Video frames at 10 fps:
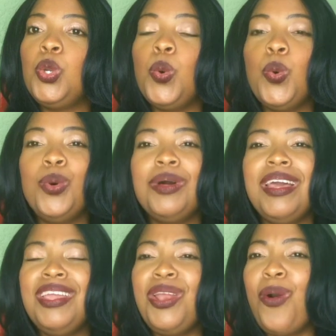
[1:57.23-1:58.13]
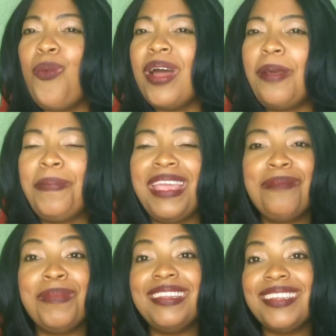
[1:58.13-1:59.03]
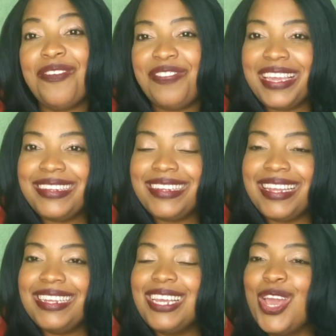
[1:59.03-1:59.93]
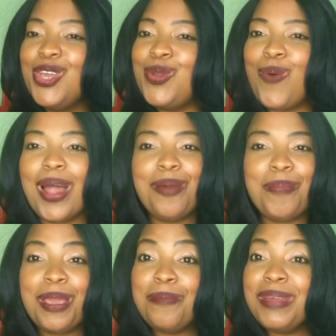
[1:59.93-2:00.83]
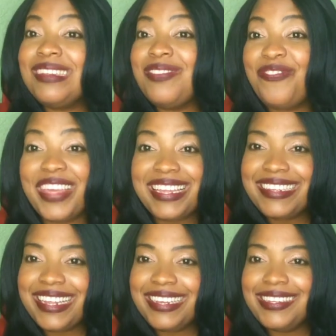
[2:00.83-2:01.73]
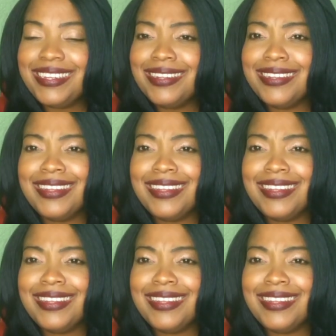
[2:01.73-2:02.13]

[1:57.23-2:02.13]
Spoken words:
You want to be Mr. Fix It. You want to be Miss Fix It,